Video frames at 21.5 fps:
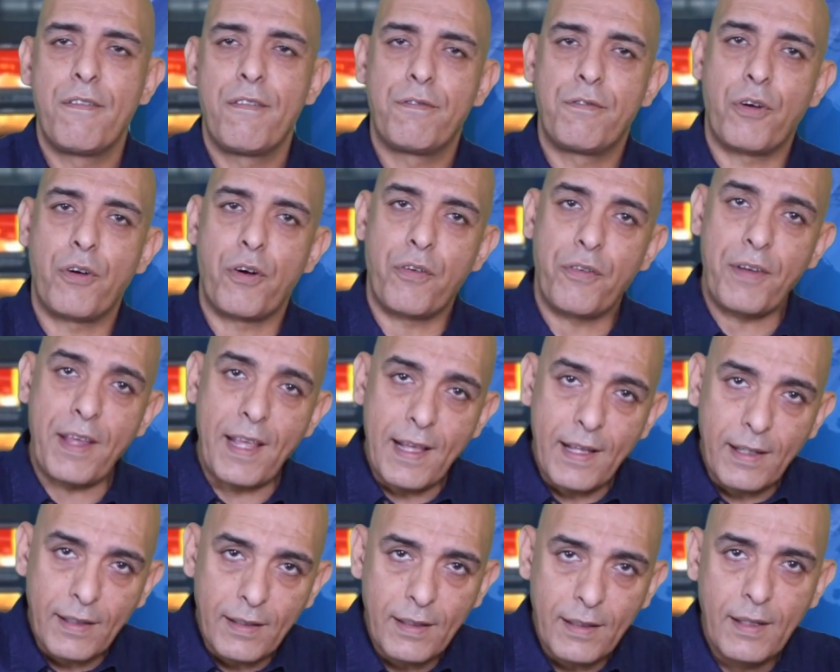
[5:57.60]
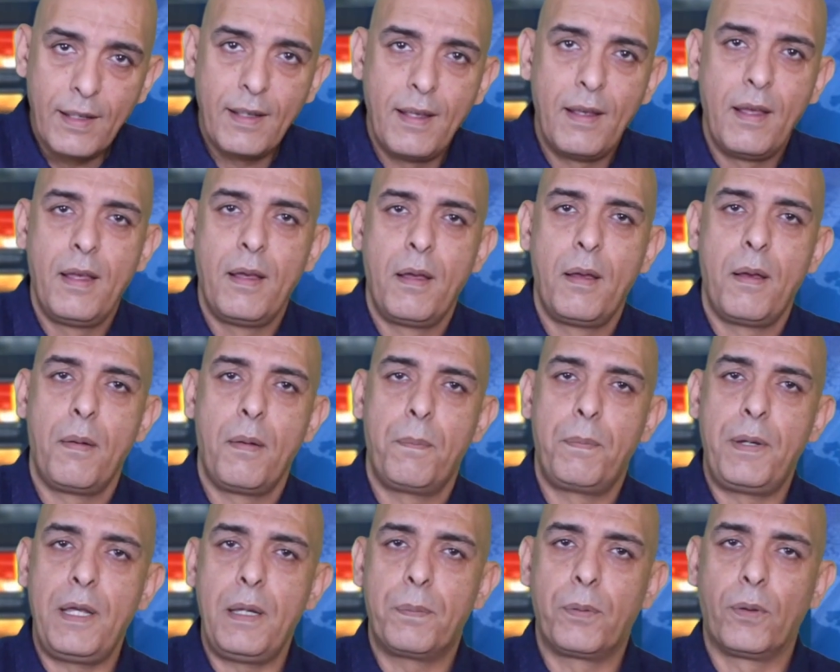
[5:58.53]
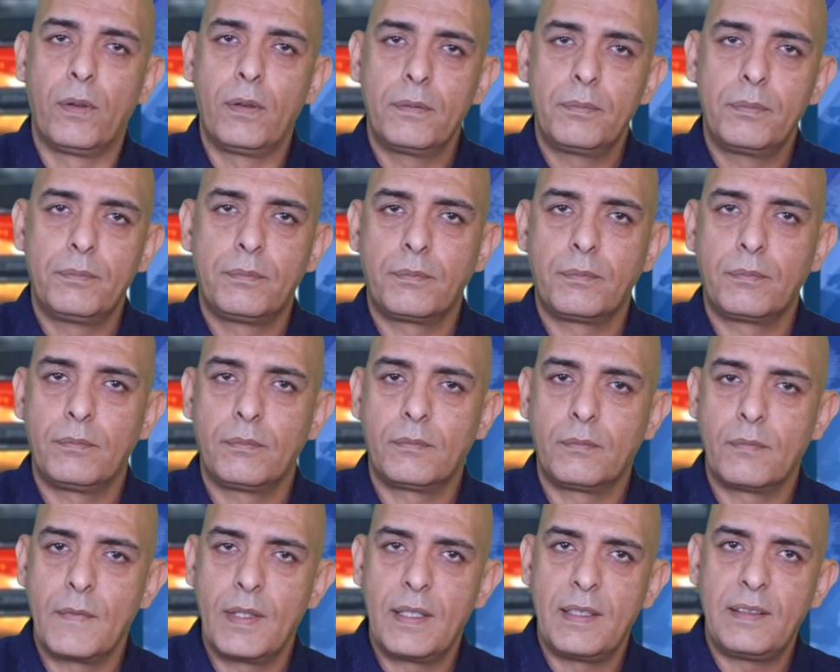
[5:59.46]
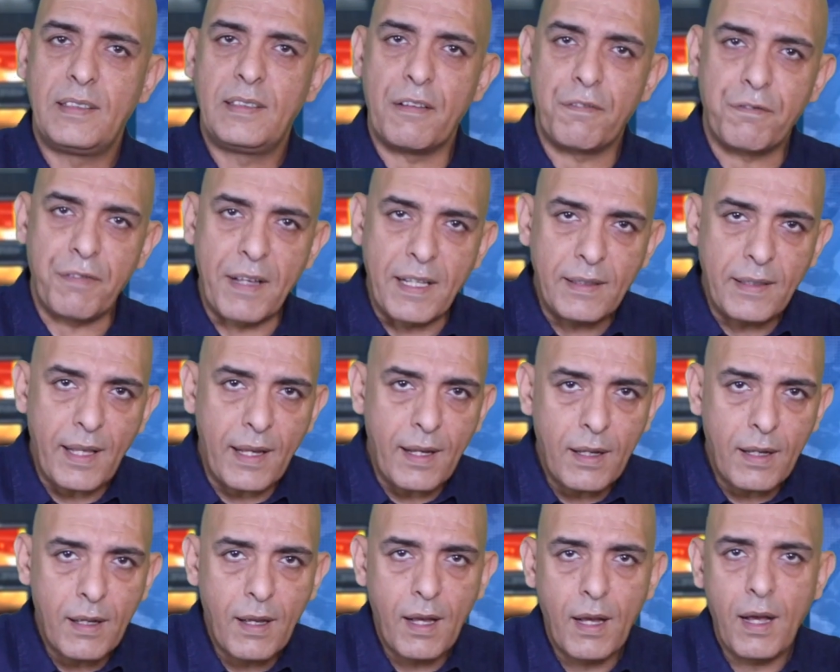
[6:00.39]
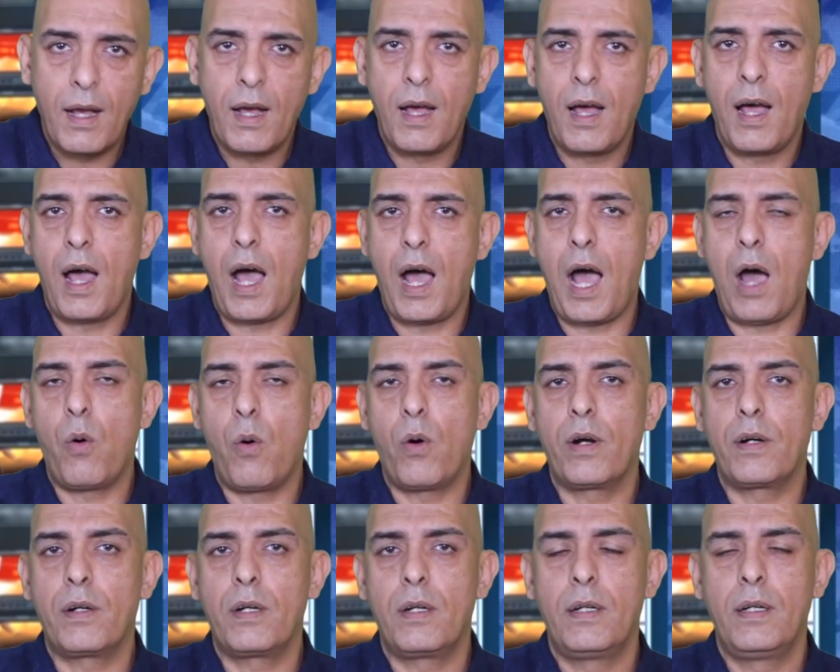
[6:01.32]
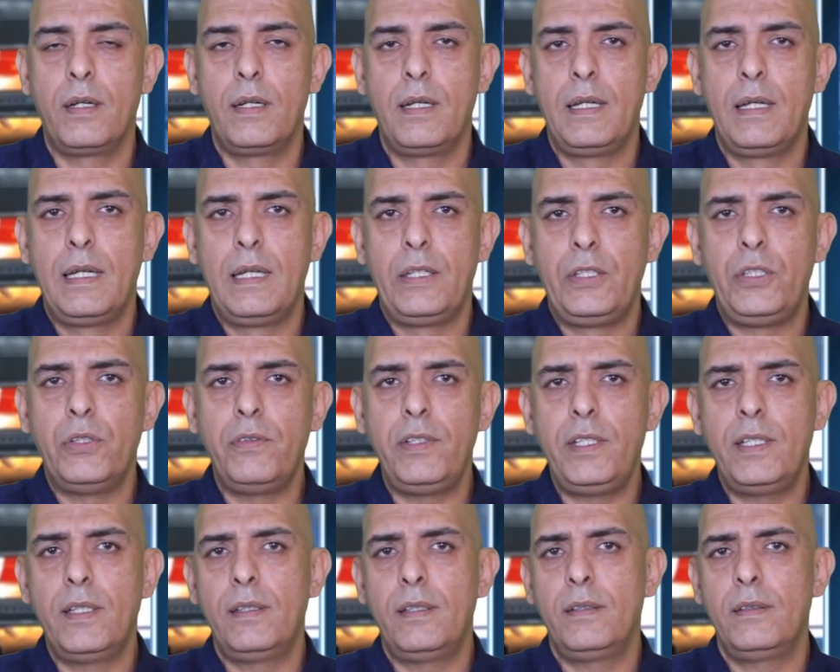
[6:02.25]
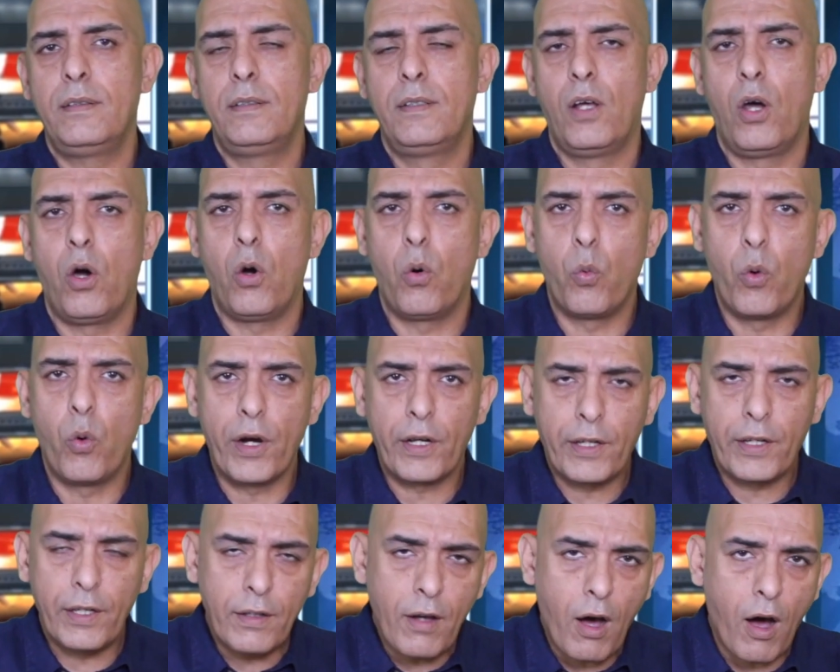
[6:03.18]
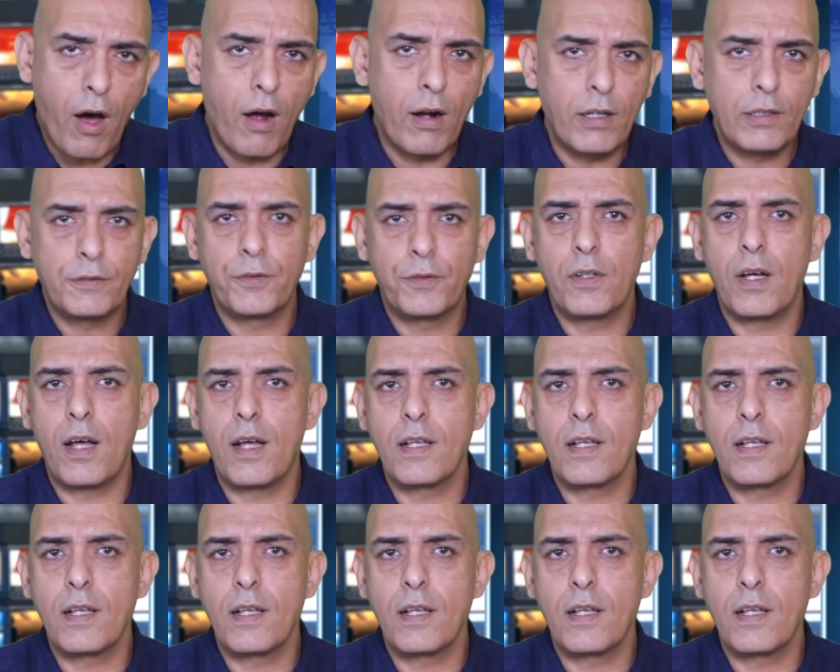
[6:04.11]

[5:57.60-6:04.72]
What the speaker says: for real people defending our union, working hard for